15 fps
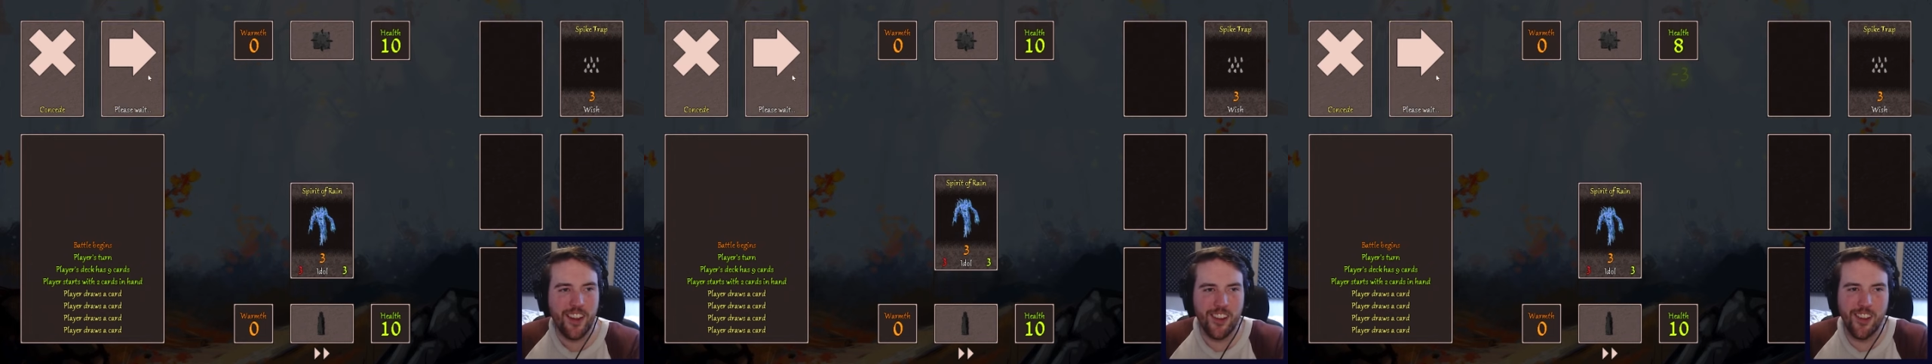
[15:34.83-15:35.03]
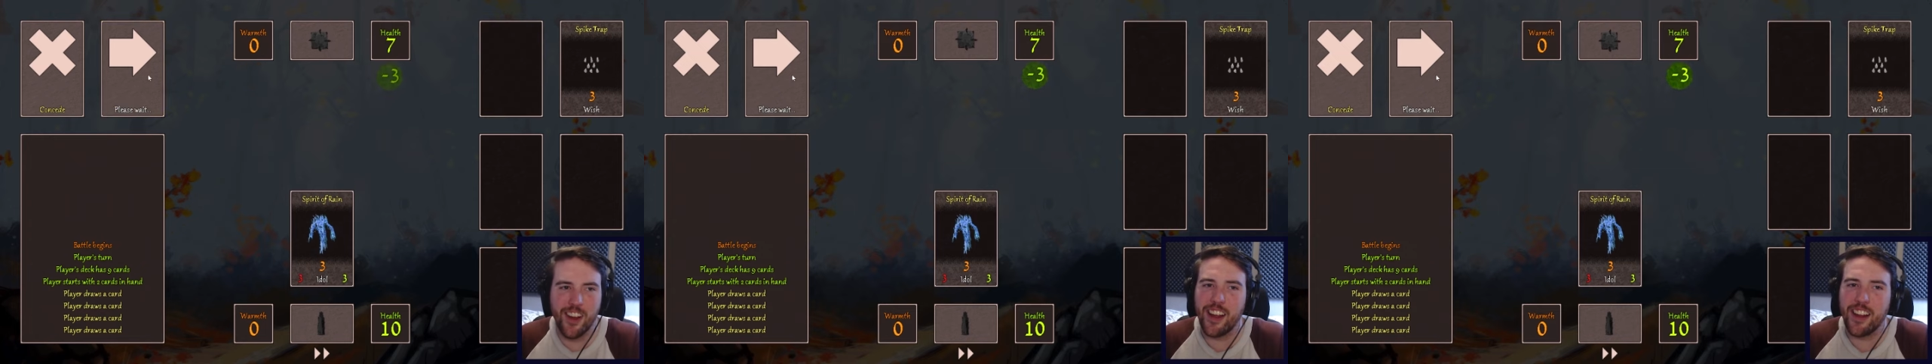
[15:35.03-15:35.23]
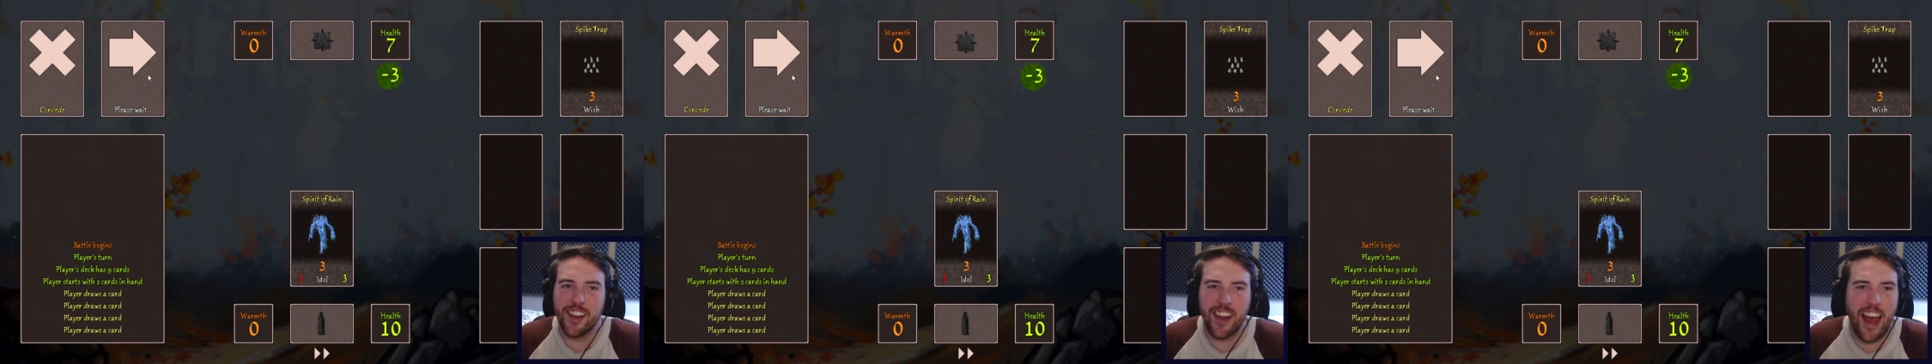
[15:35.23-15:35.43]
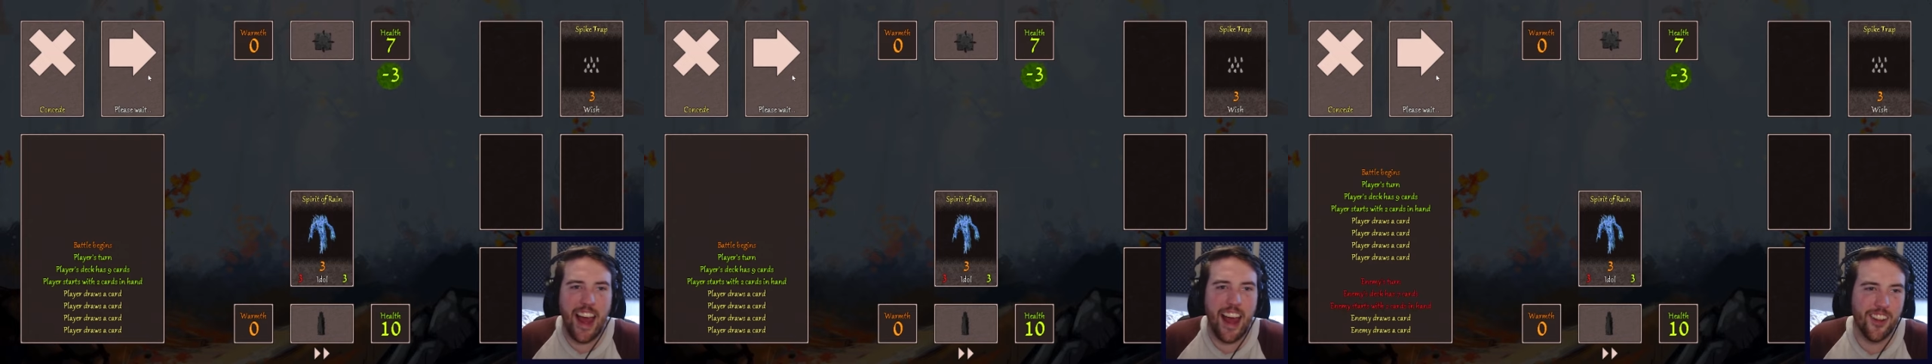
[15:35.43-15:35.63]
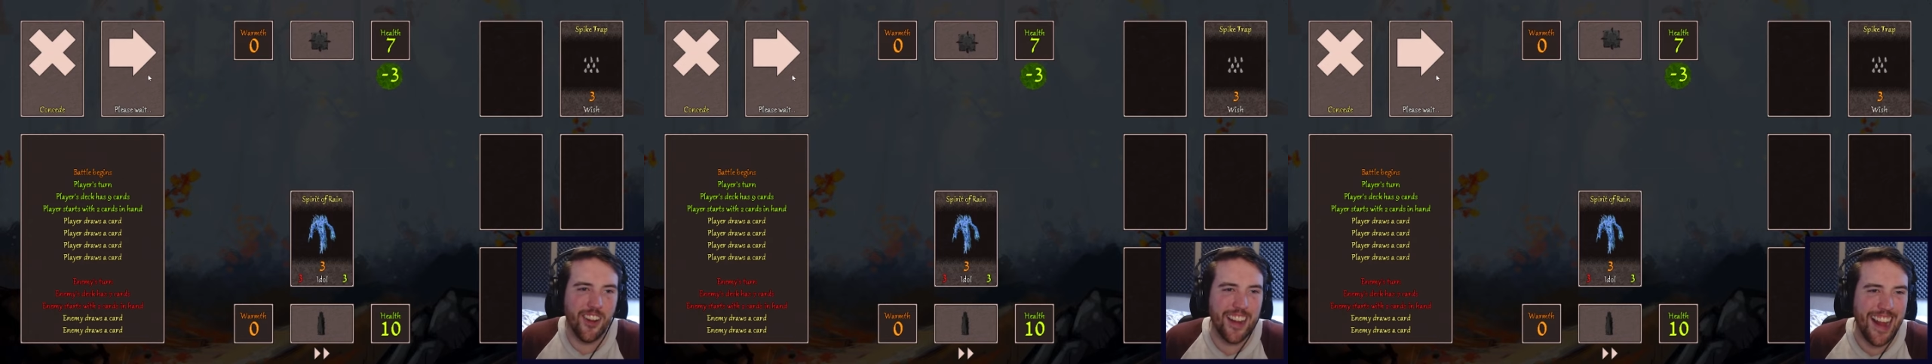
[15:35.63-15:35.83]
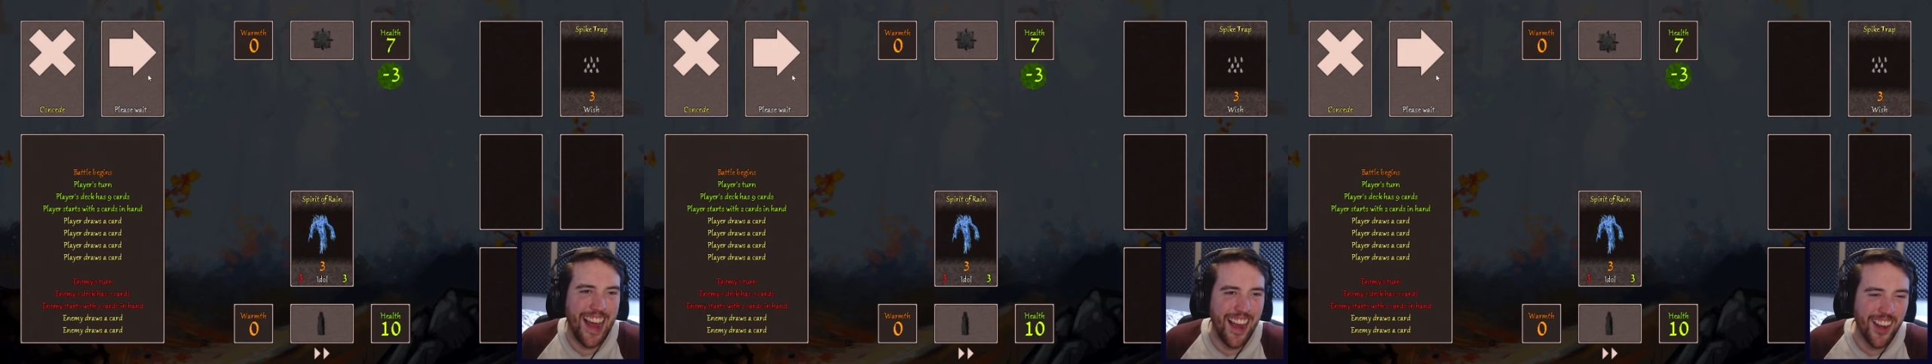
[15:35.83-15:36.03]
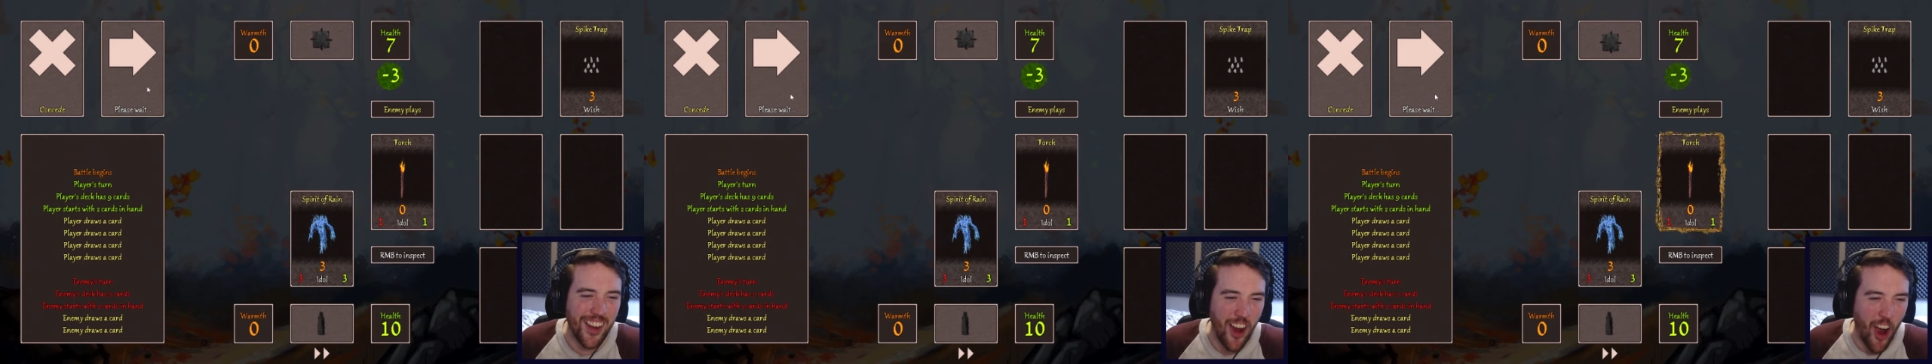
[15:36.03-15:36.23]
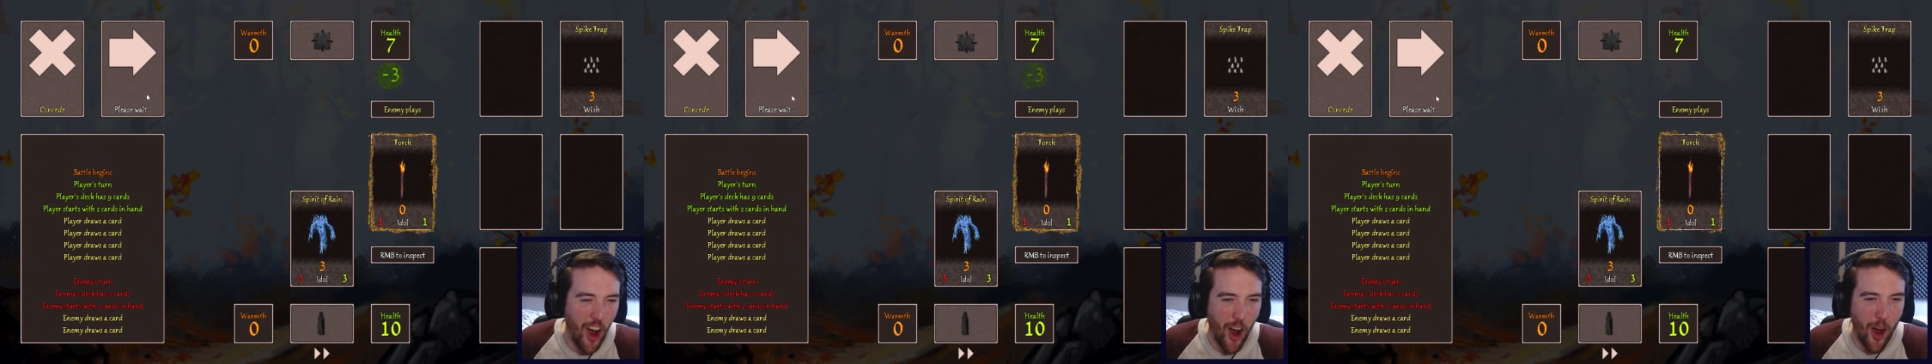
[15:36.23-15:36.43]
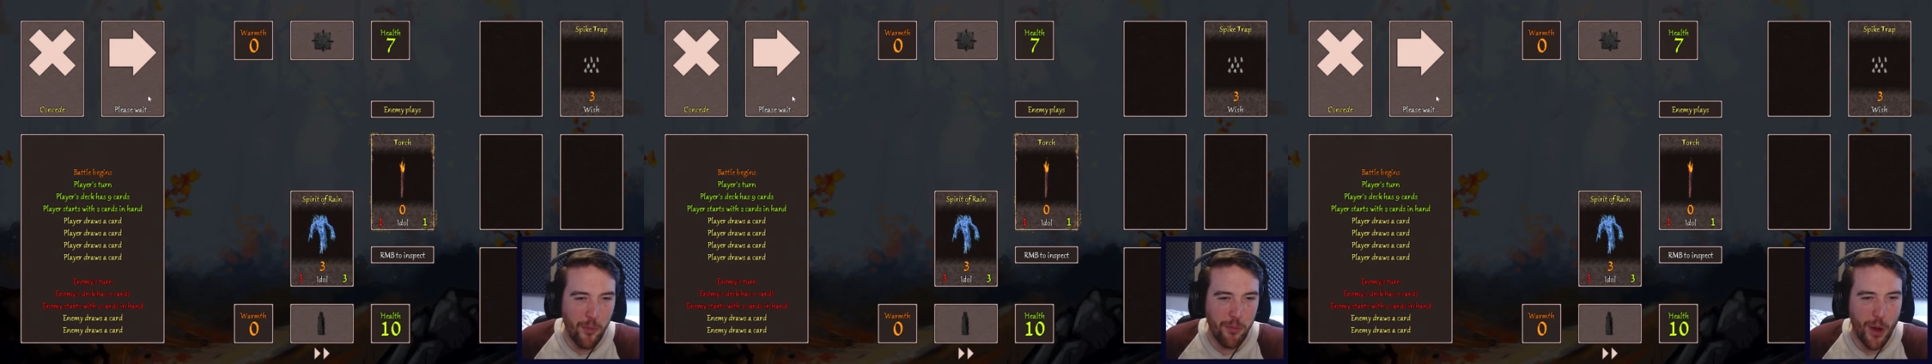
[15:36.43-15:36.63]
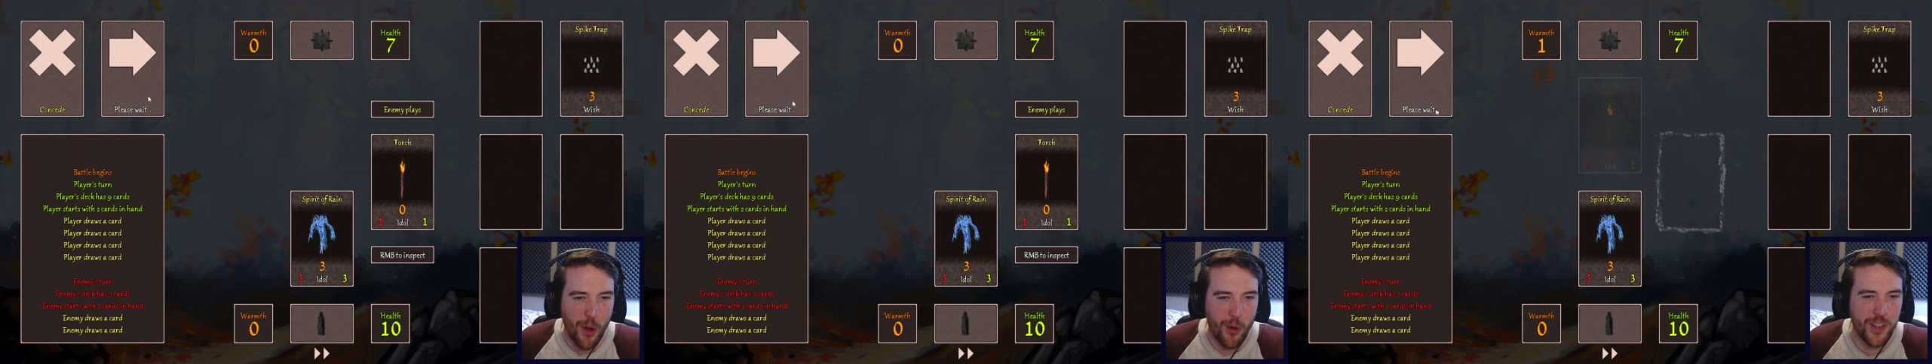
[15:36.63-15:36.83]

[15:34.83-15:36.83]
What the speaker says: Look at that. Look at that combo